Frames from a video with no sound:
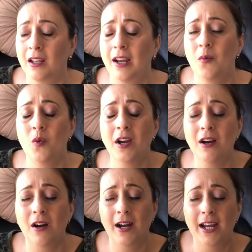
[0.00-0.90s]
And where
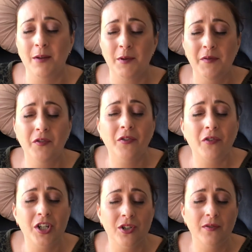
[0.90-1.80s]
I am, I'm in
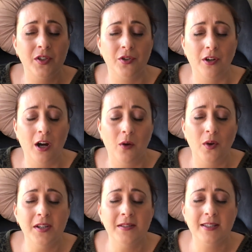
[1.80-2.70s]
regional Victoria. I
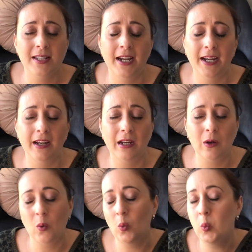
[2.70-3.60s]
won't
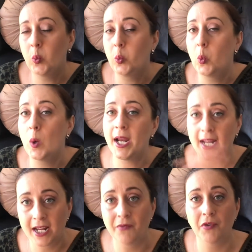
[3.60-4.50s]
say where
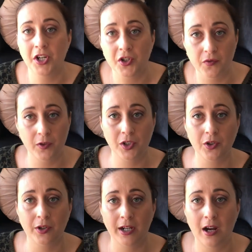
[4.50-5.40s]
in regional
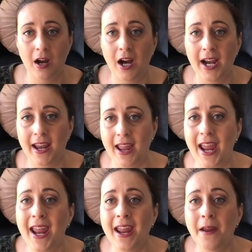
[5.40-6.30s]
Victoria I
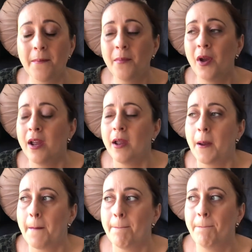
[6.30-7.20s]
am,
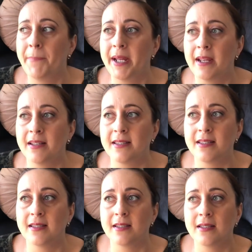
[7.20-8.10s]
but
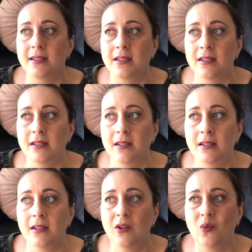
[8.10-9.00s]

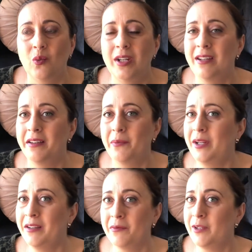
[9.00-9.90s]
we
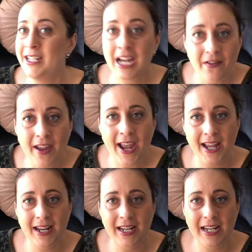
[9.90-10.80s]
never
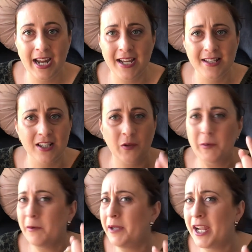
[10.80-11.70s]
had any cases. Like, we
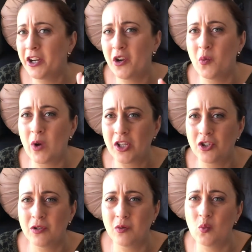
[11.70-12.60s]
probably had only
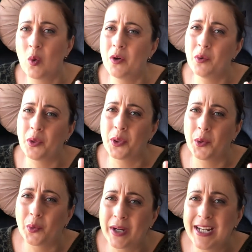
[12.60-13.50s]
one or
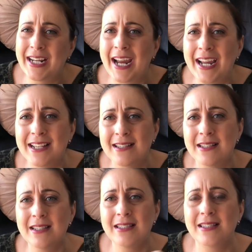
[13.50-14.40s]
three
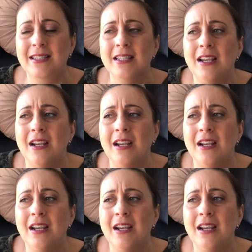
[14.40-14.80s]
cases